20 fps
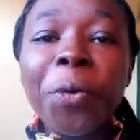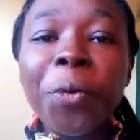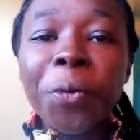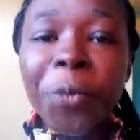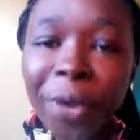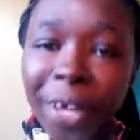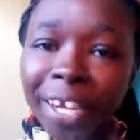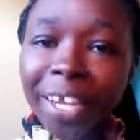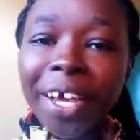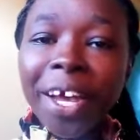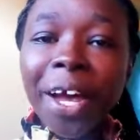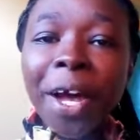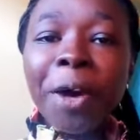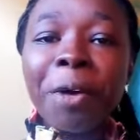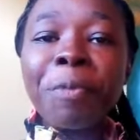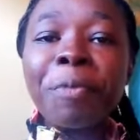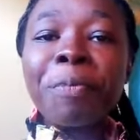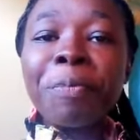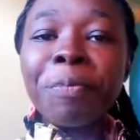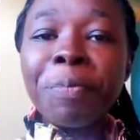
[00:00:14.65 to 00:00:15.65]

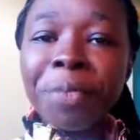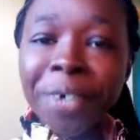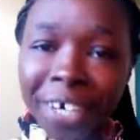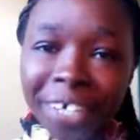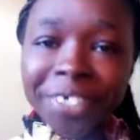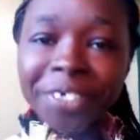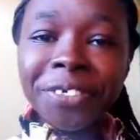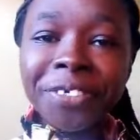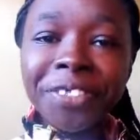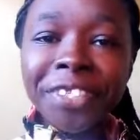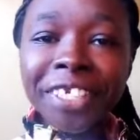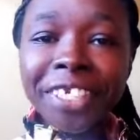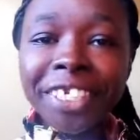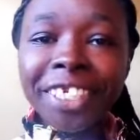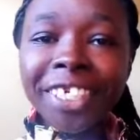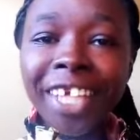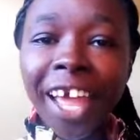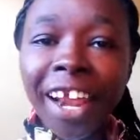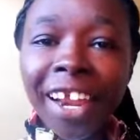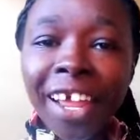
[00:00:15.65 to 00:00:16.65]
Welcome back to the
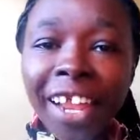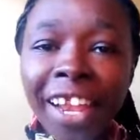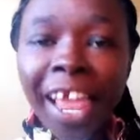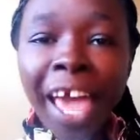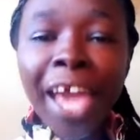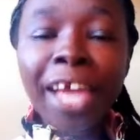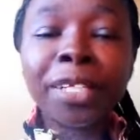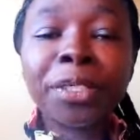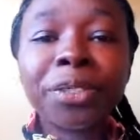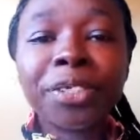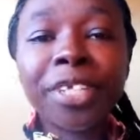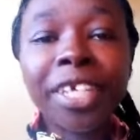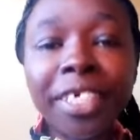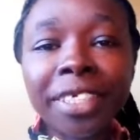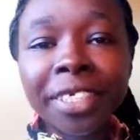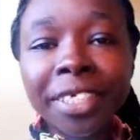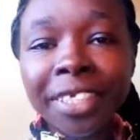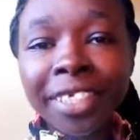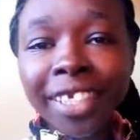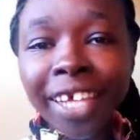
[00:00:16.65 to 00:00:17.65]
channel. And
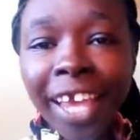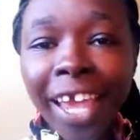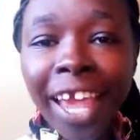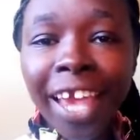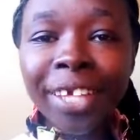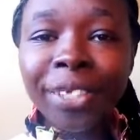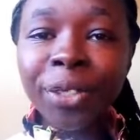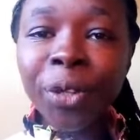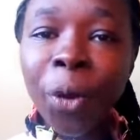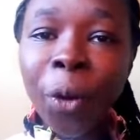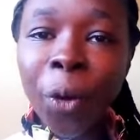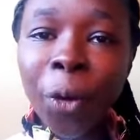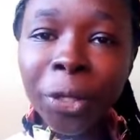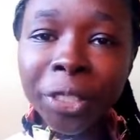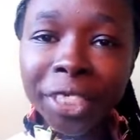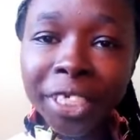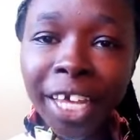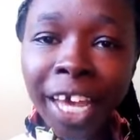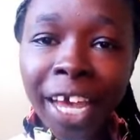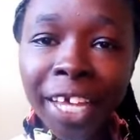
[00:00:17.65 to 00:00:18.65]
today's tea is
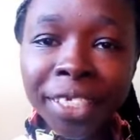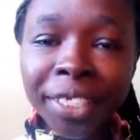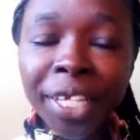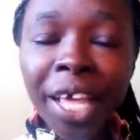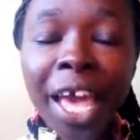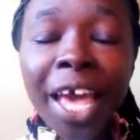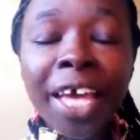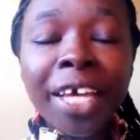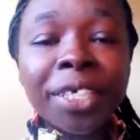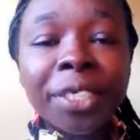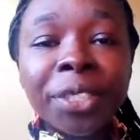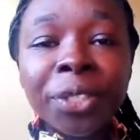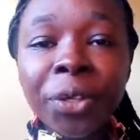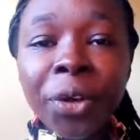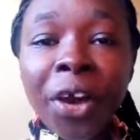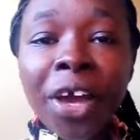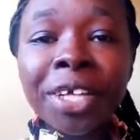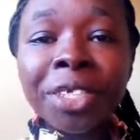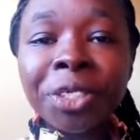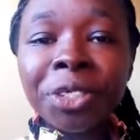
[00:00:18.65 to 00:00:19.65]
hot, guys.
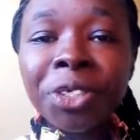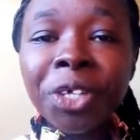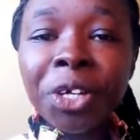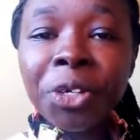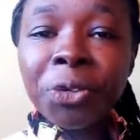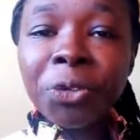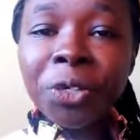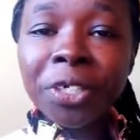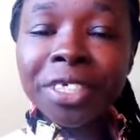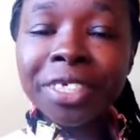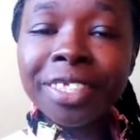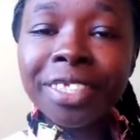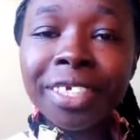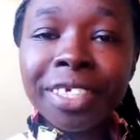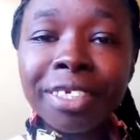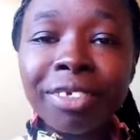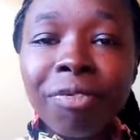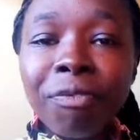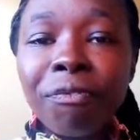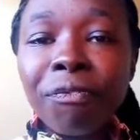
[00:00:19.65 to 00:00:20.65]
So ensure you watch
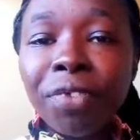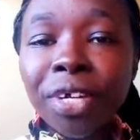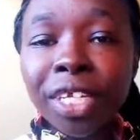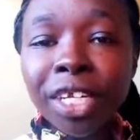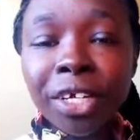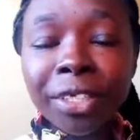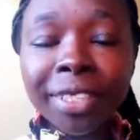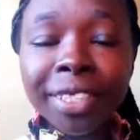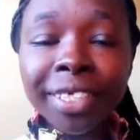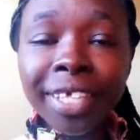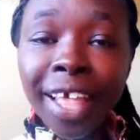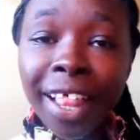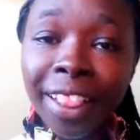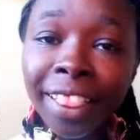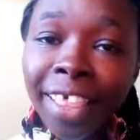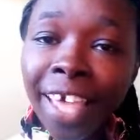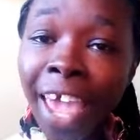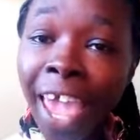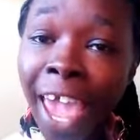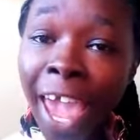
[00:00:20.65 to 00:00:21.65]
this video till
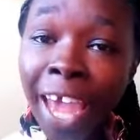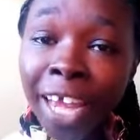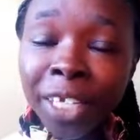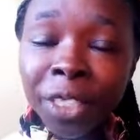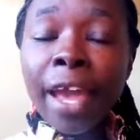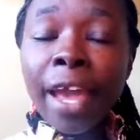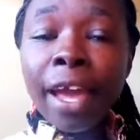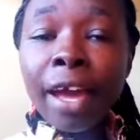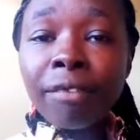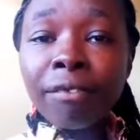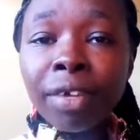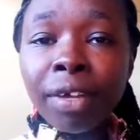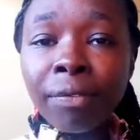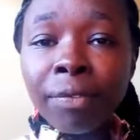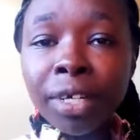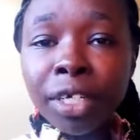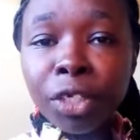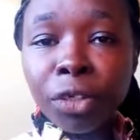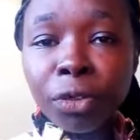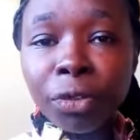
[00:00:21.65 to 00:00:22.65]
the end. I have
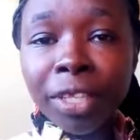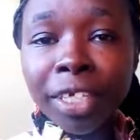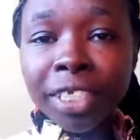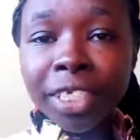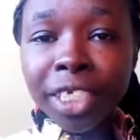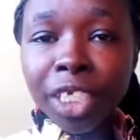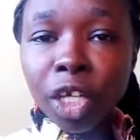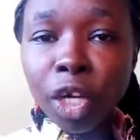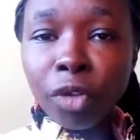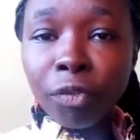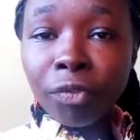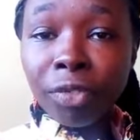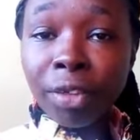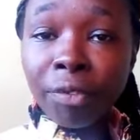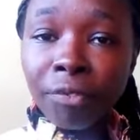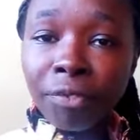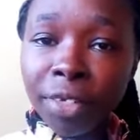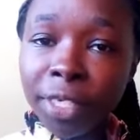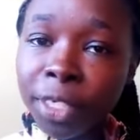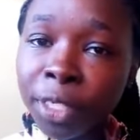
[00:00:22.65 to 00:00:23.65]
given you the title of the
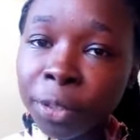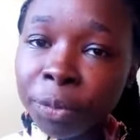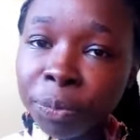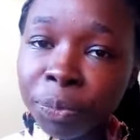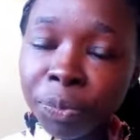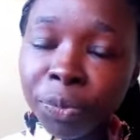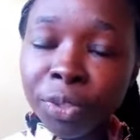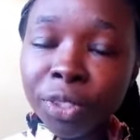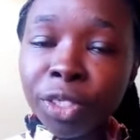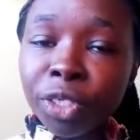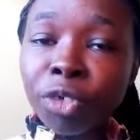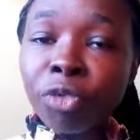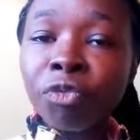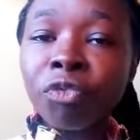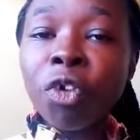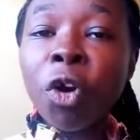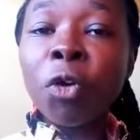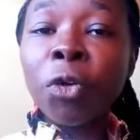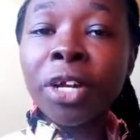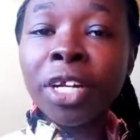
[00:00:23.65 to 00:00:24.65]
video.
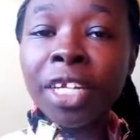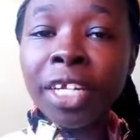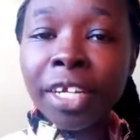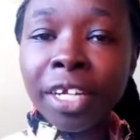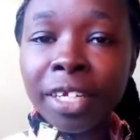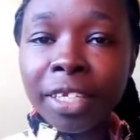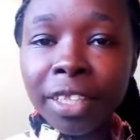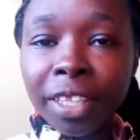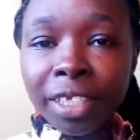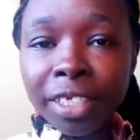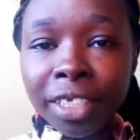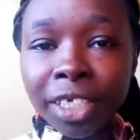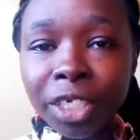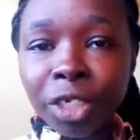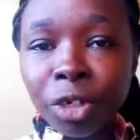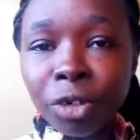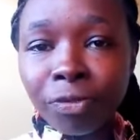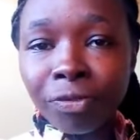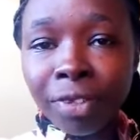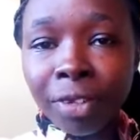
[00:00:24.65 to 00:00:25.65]
You've already read the
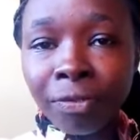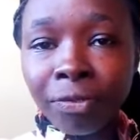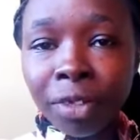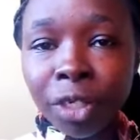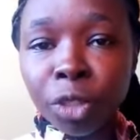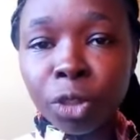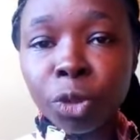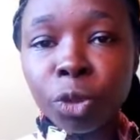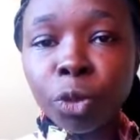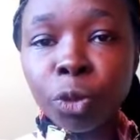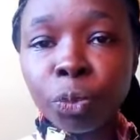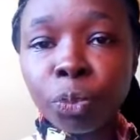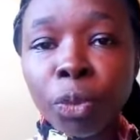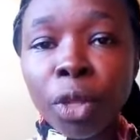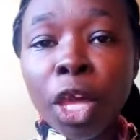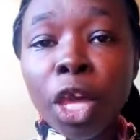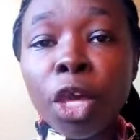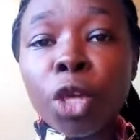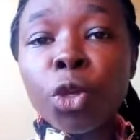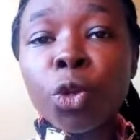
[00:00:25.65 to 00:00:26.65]
title of the video, so
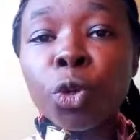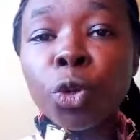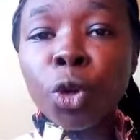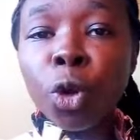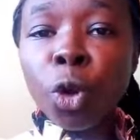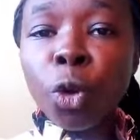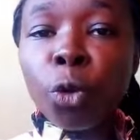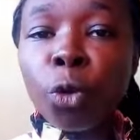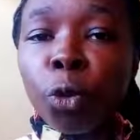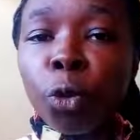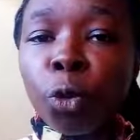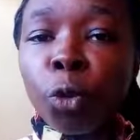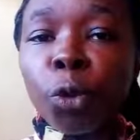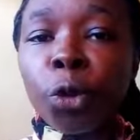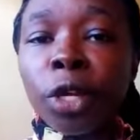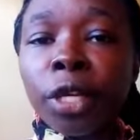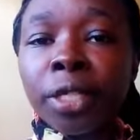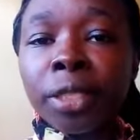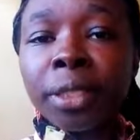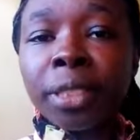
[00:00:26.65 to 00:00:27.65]
you know who
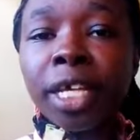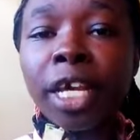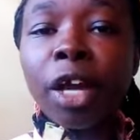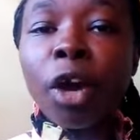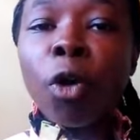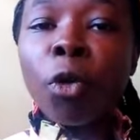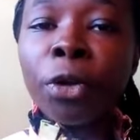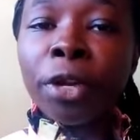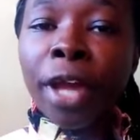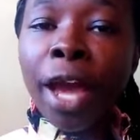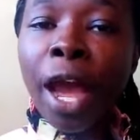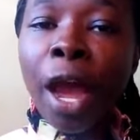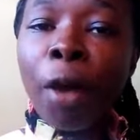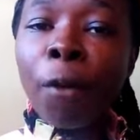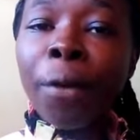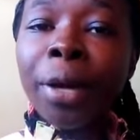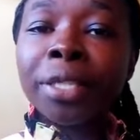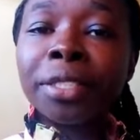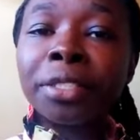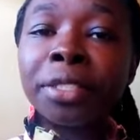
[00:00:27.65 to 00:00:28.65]
is on
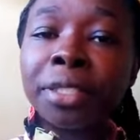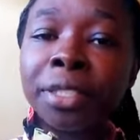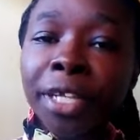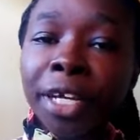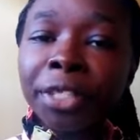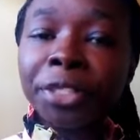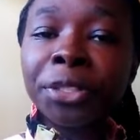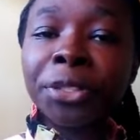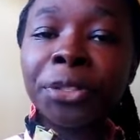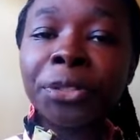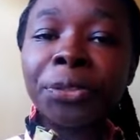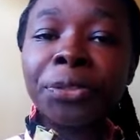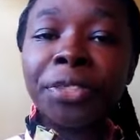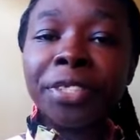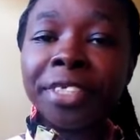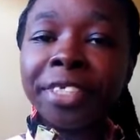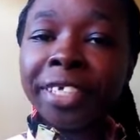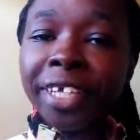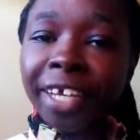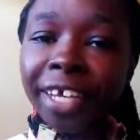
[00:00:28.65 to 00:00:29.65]
our tea
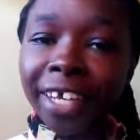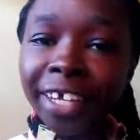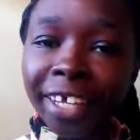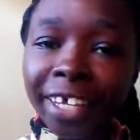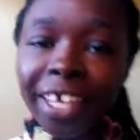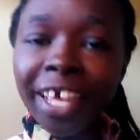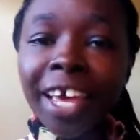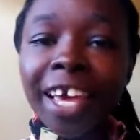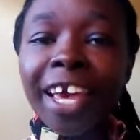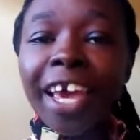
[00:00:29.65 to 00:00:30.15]
today.